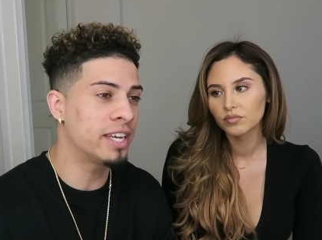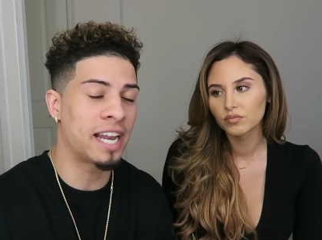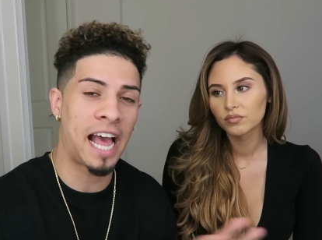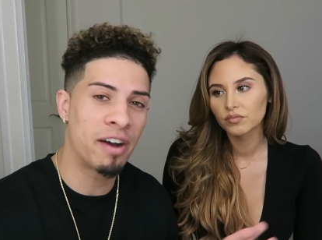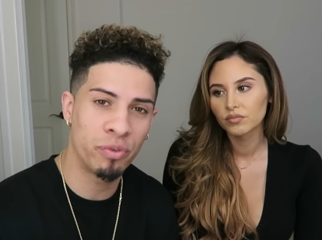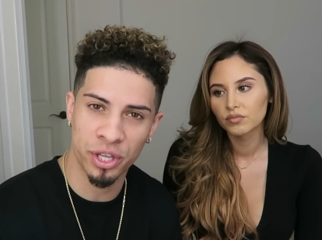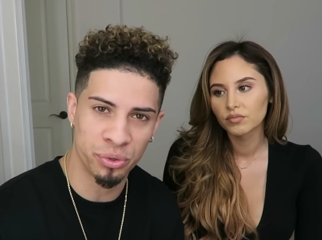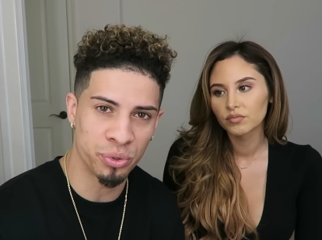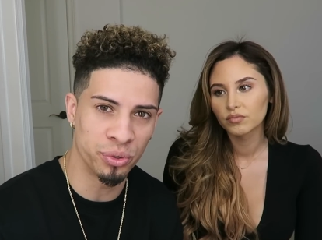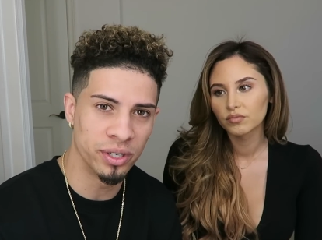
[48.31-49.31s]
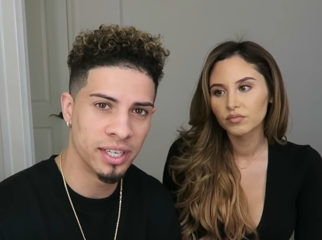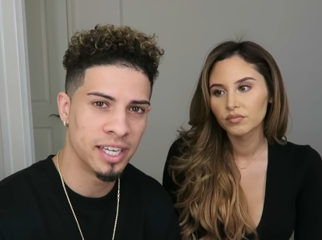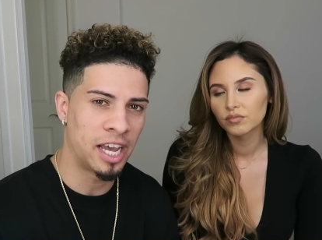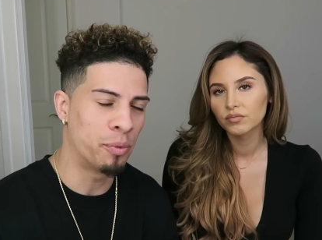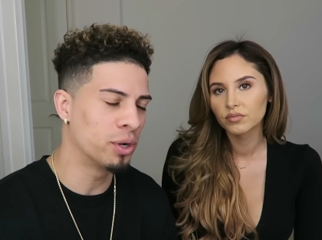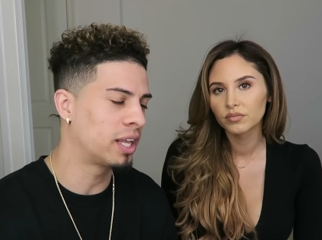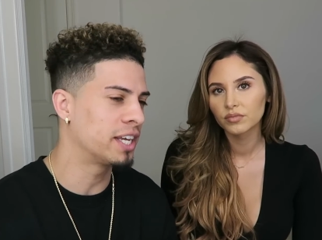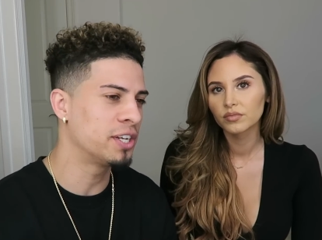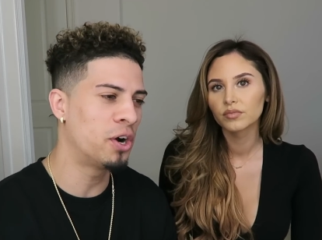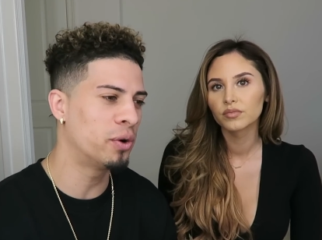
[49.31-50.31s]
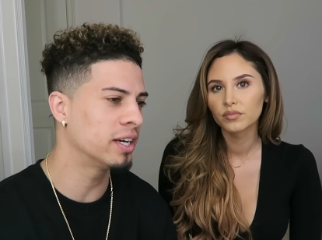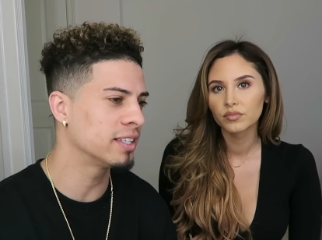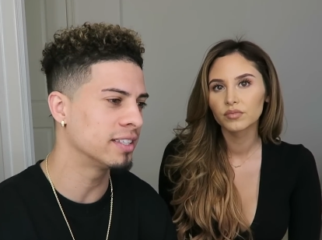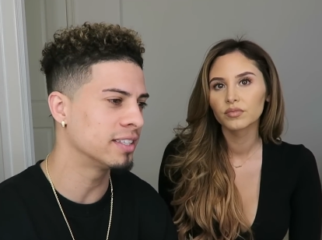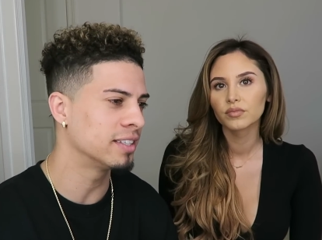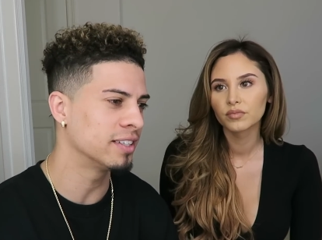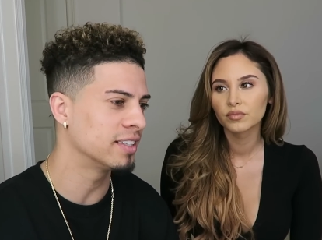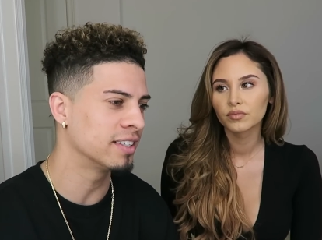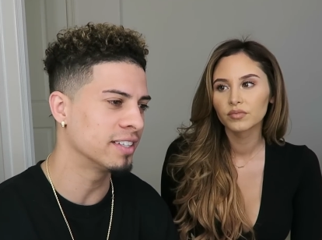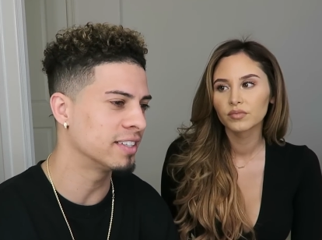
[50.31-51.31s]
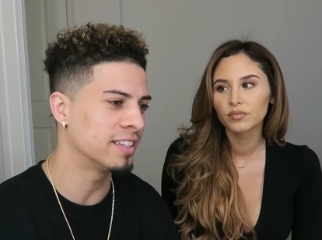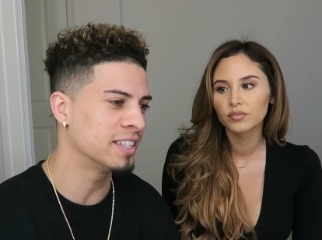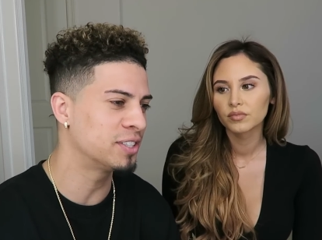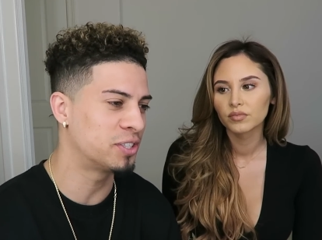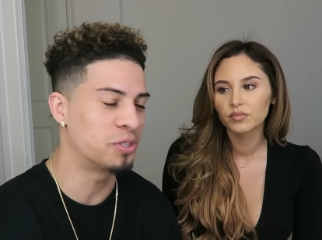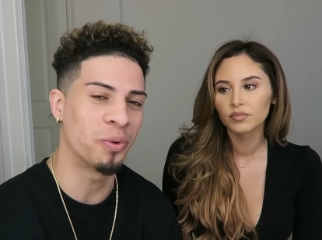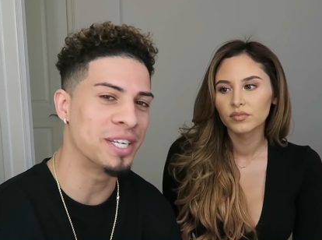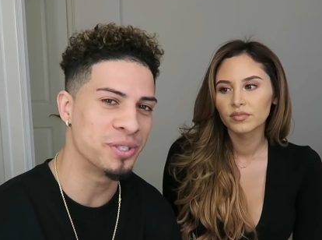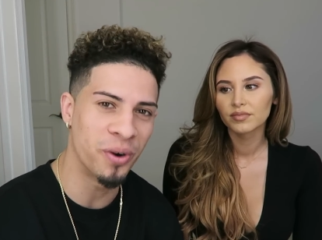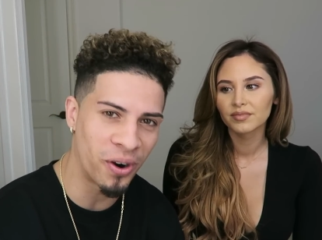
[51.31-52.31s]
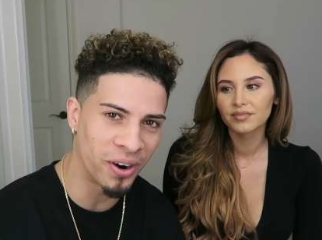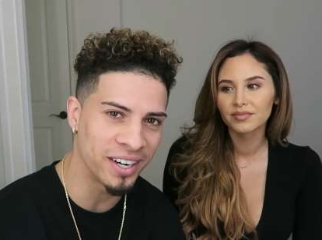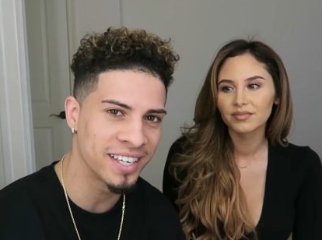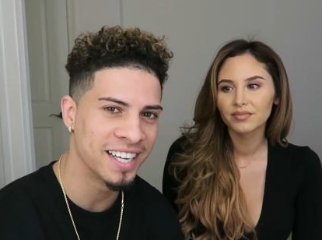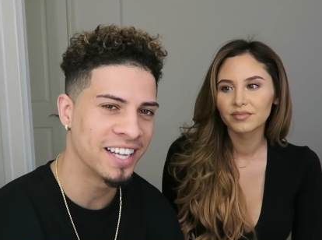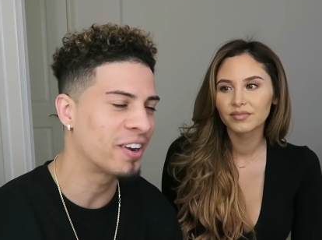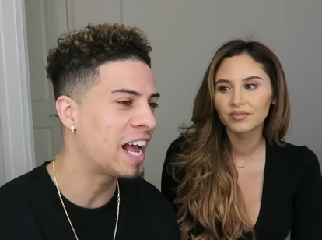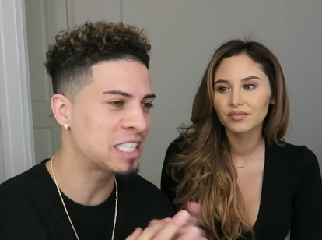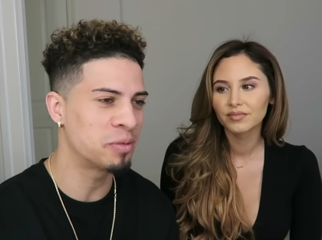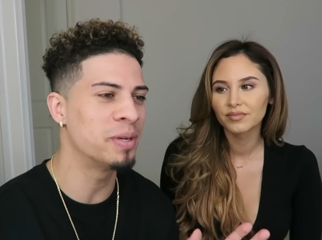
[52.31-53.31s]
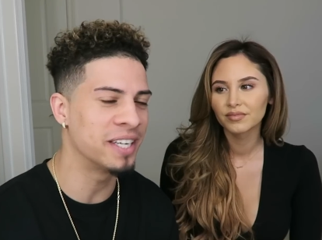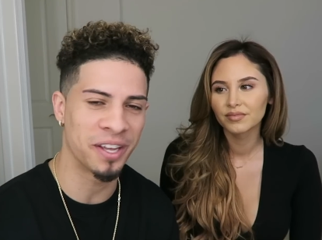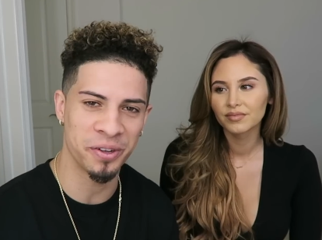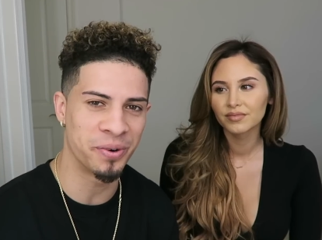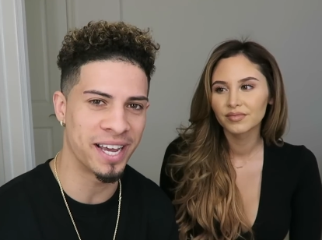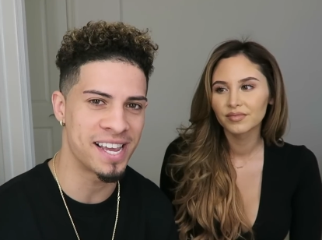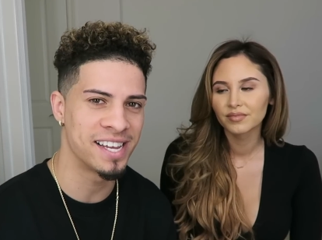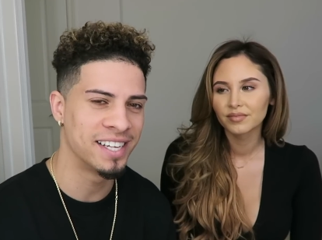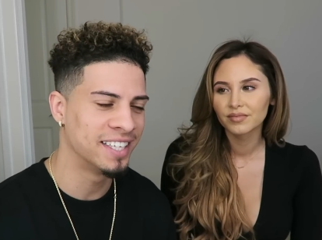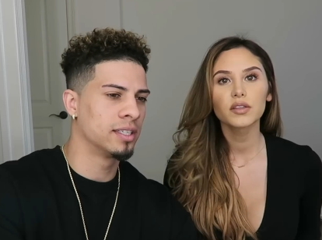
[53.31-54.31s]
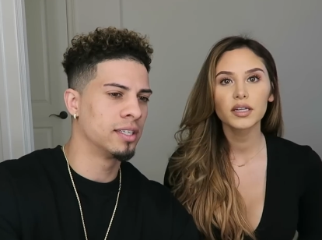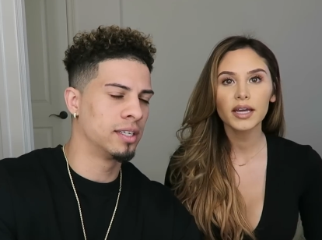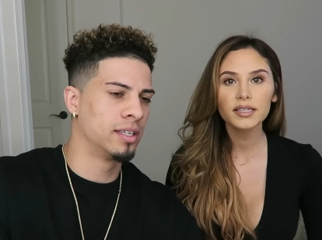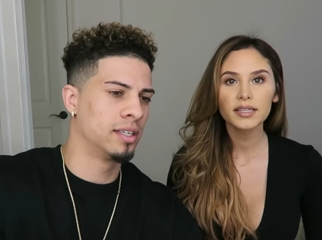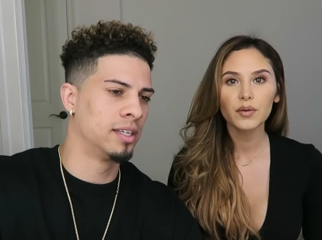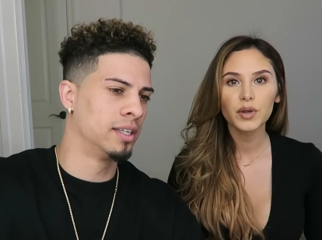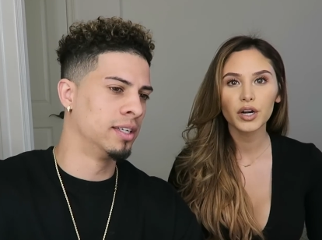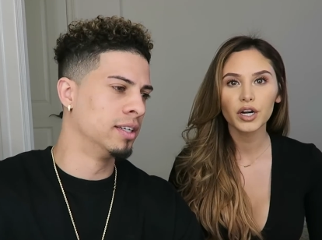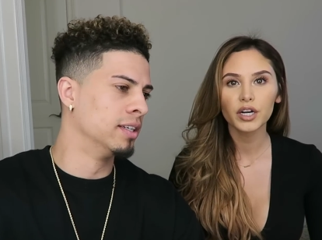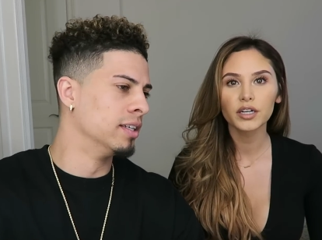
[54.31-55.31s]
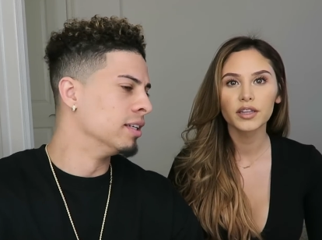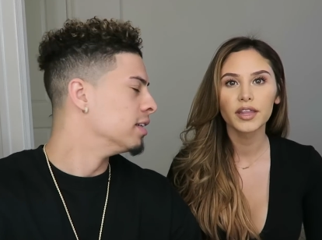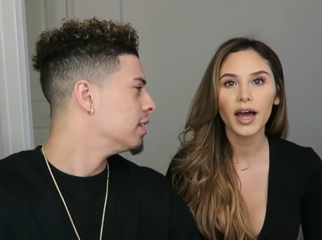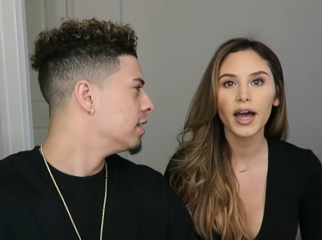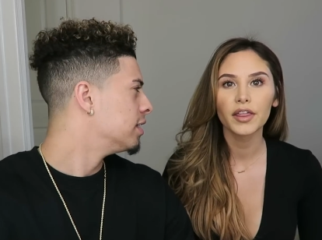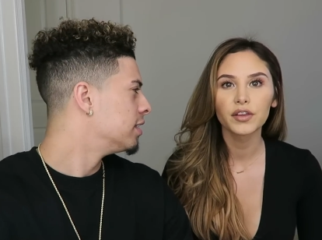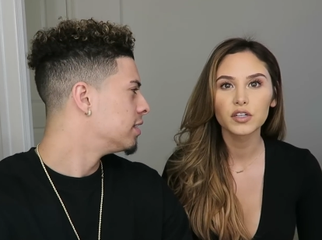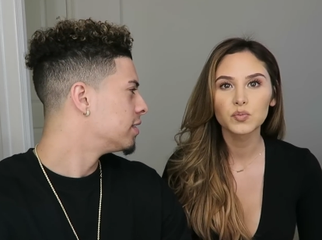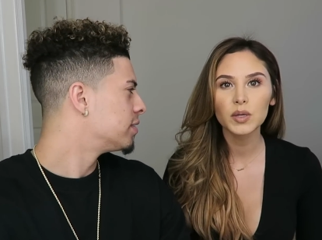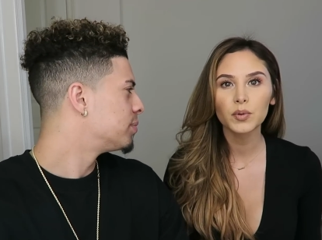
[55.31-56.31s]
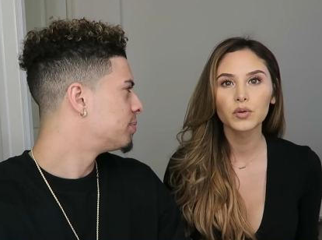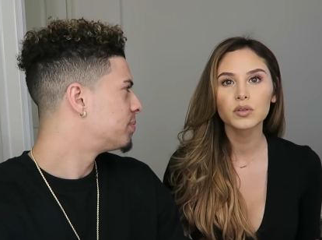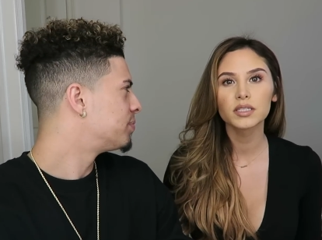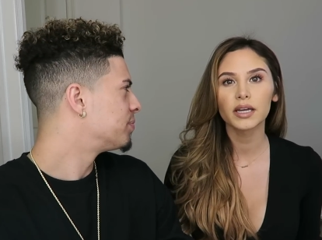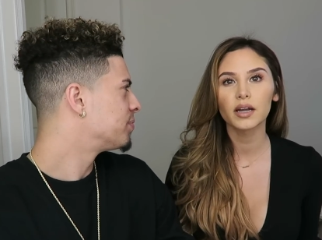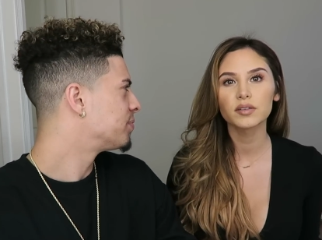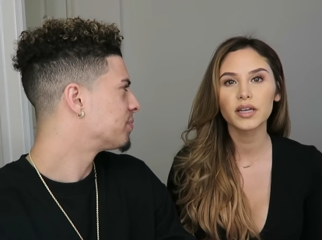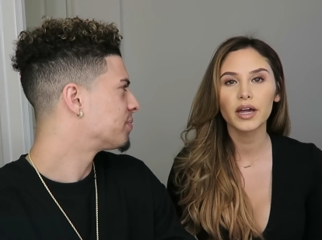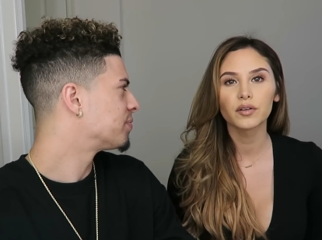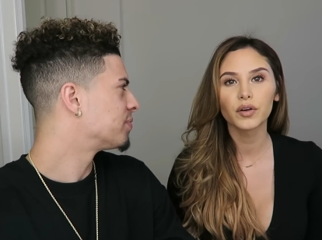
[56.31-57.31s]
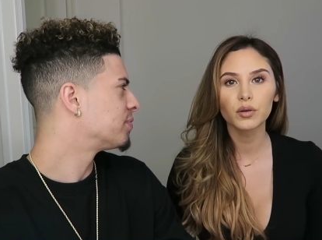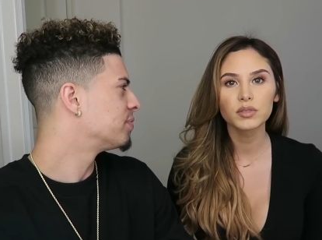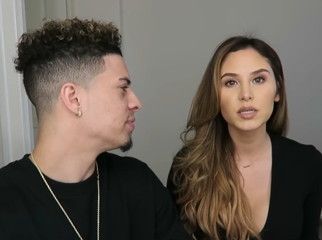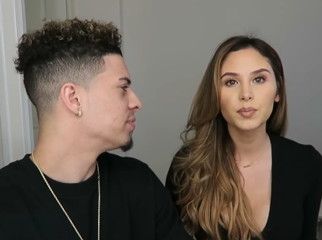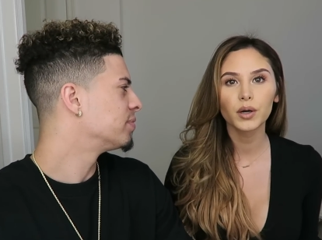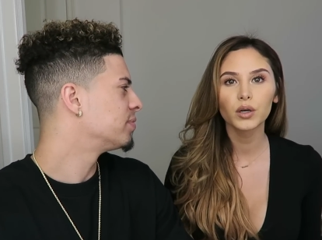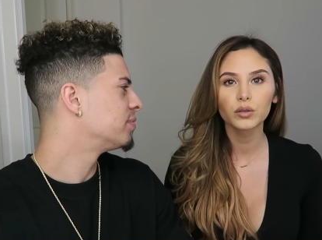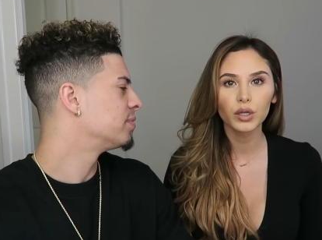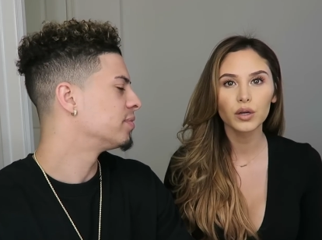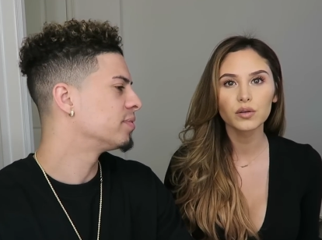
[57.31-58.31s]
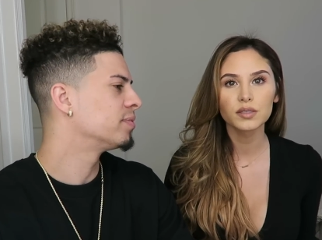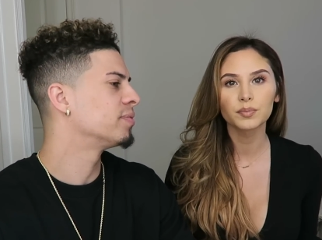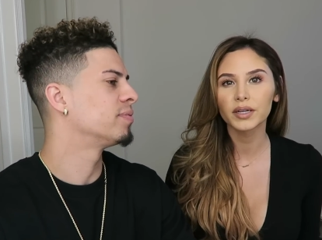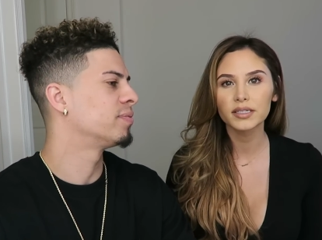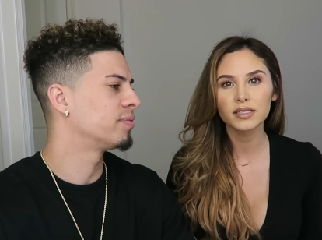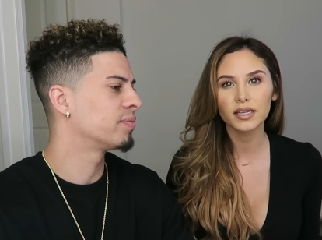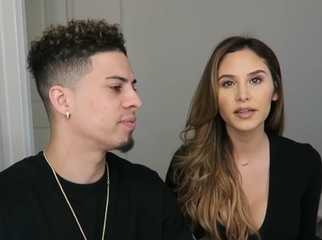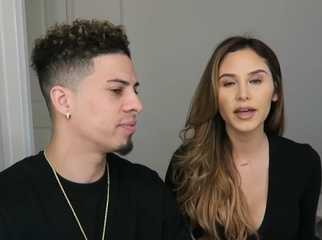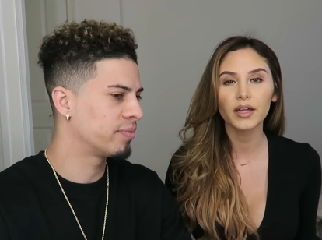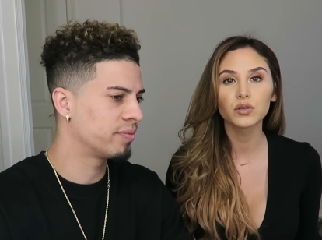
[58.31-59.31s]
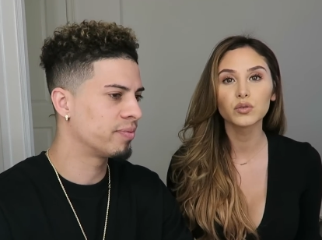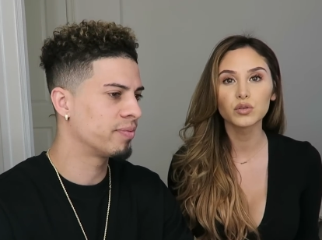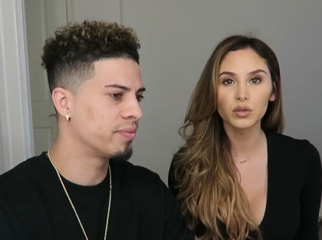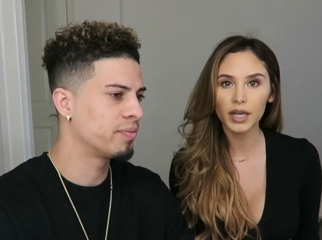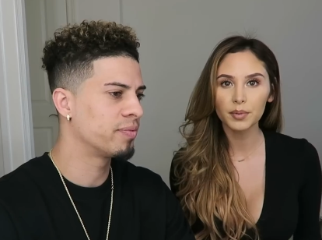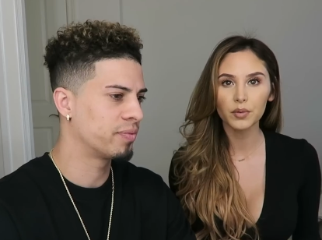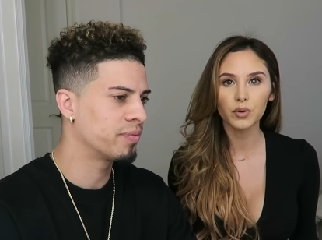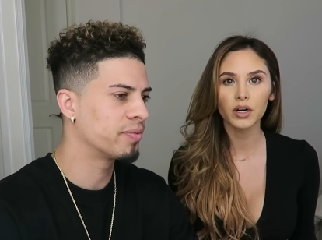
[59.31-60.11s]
Speaker 1: even get halfway through. And we were like, you know what? This is just way too hard. There has to be another way.
Speaker 2: So the next day we heard that there's people who stand outside of Home Depot, Lowe's, and places like that who do labor